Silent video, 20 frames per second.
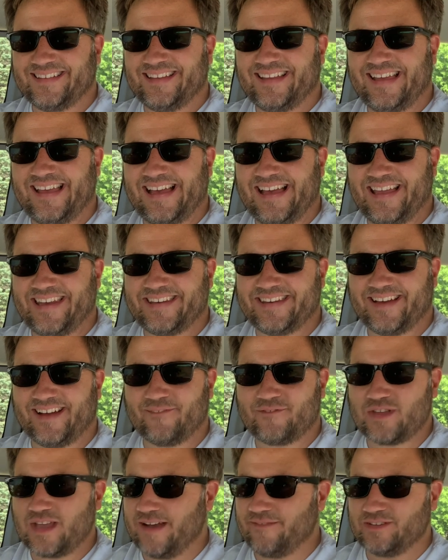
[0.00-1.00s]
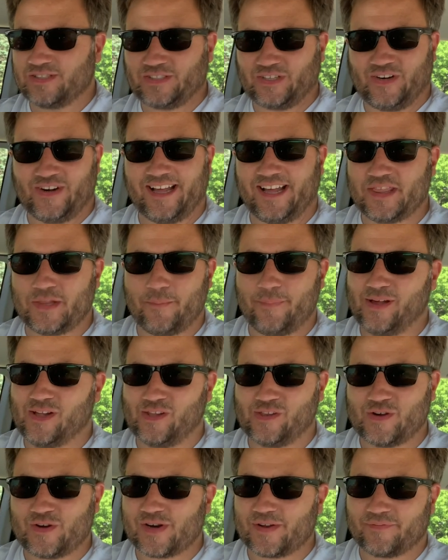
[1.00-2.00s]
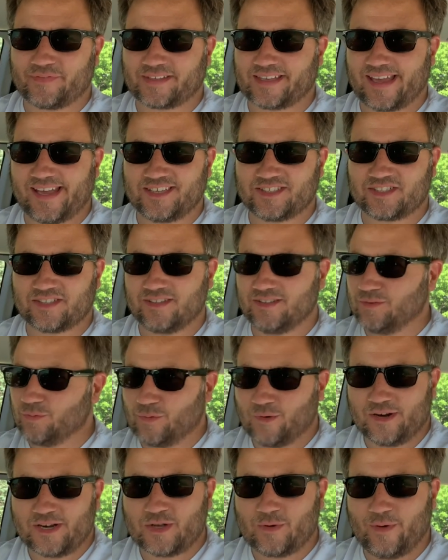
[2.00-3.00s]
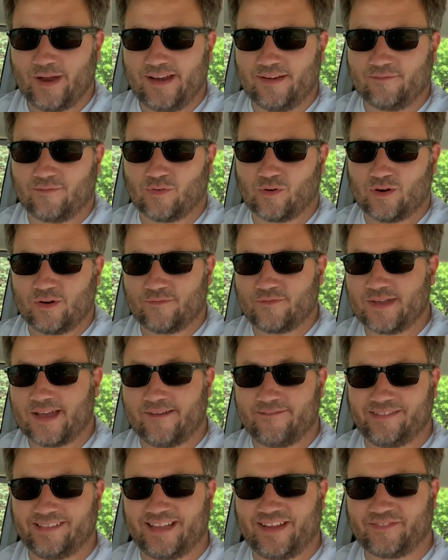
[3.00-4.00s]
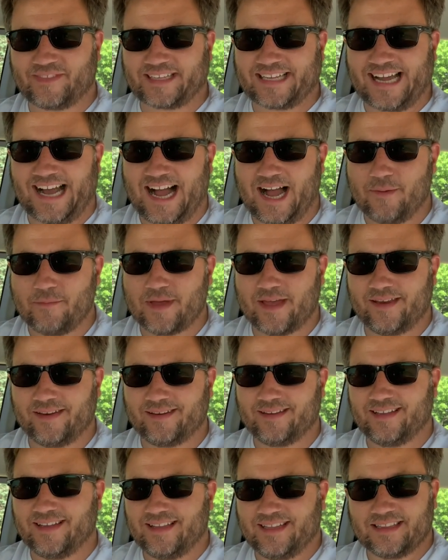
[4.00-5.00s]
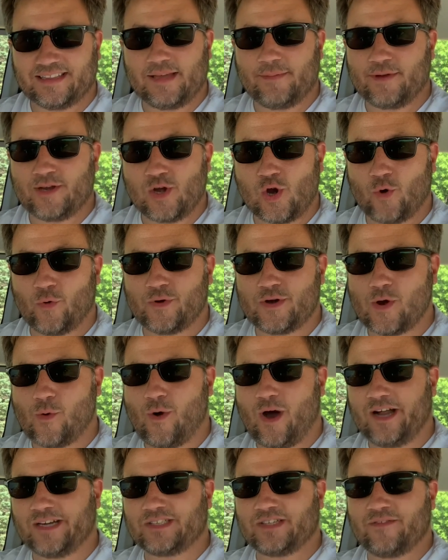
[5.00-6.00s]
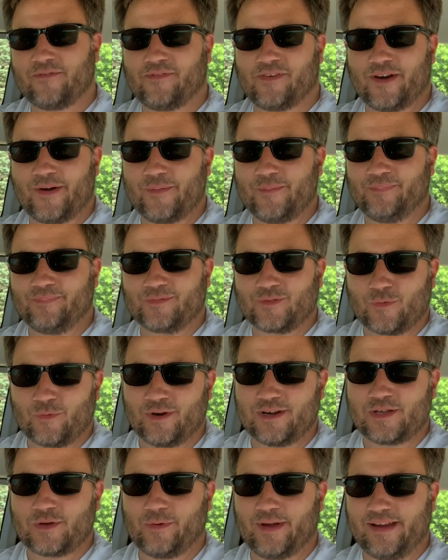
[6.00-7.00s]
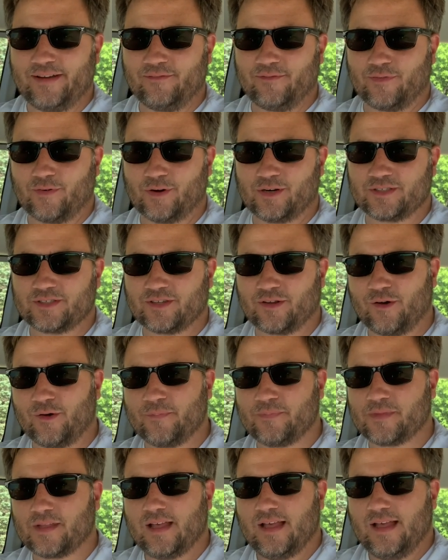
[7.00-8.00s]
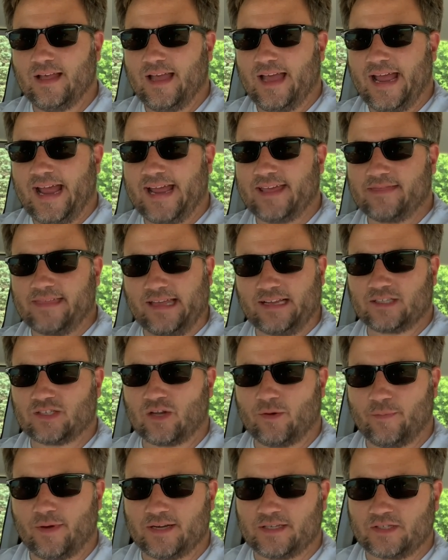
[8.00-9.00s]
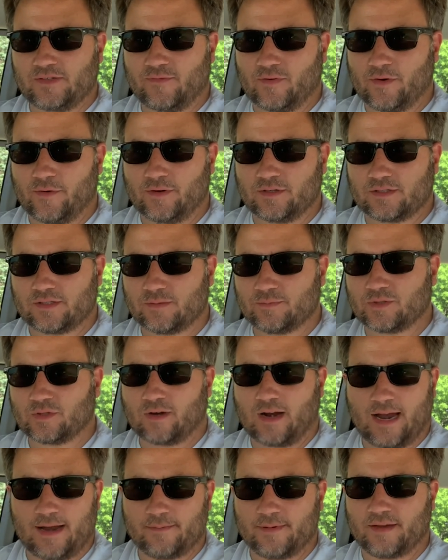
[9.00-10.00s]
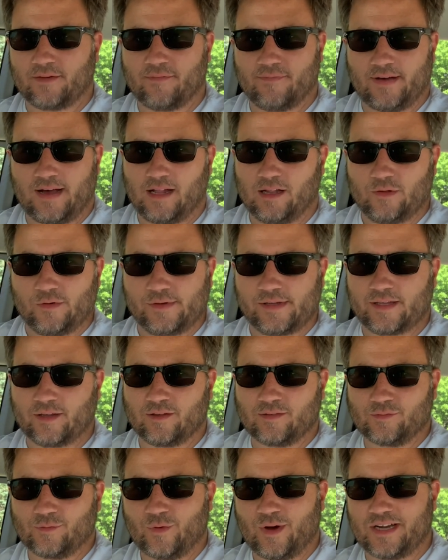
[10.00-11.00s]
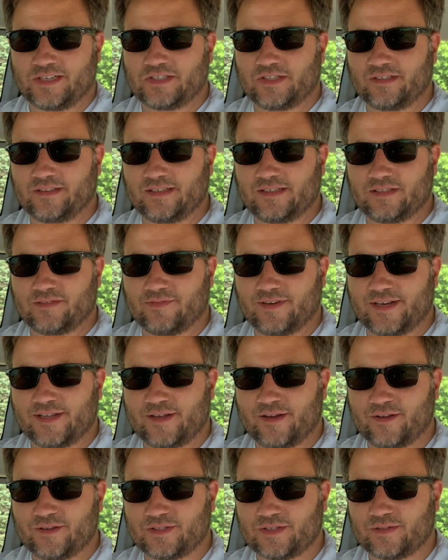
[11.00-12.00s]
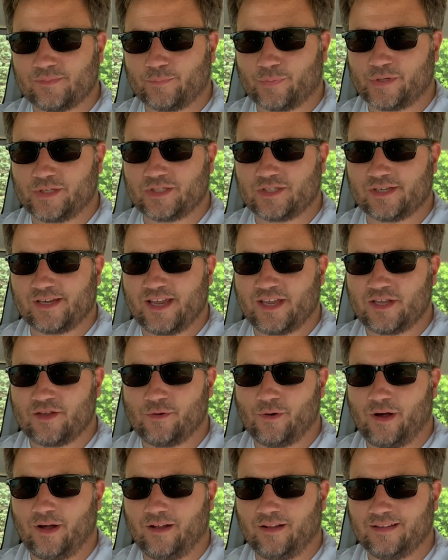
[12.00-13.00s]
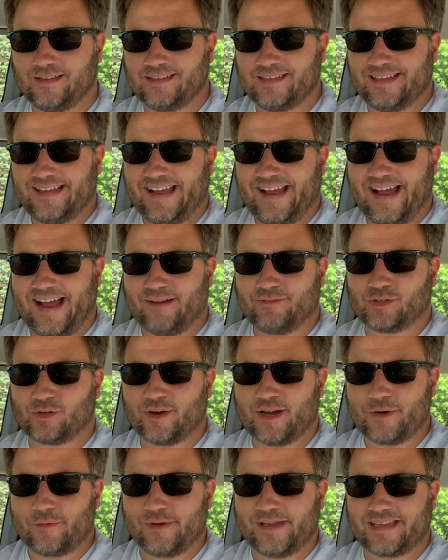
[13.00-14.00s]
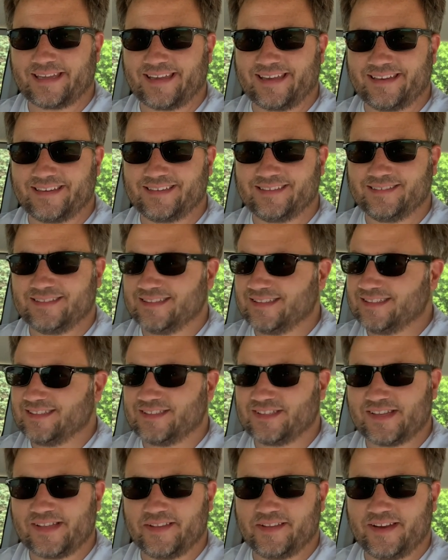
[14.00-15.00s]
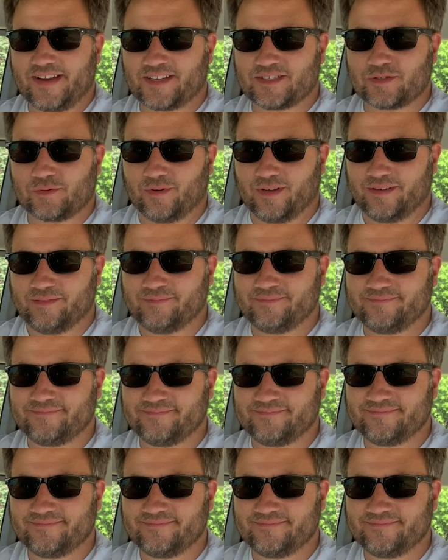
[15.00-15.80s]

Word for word: And uh, if you haven't turned on the bell notification, what are you waiting for? If you haven't left a comment, let me know where you're watching from. What are you waiting for? So, hey, thanks so much for subscribing, following, watching these videos. Appreciate you all. Have a great weekend. See you in the next one.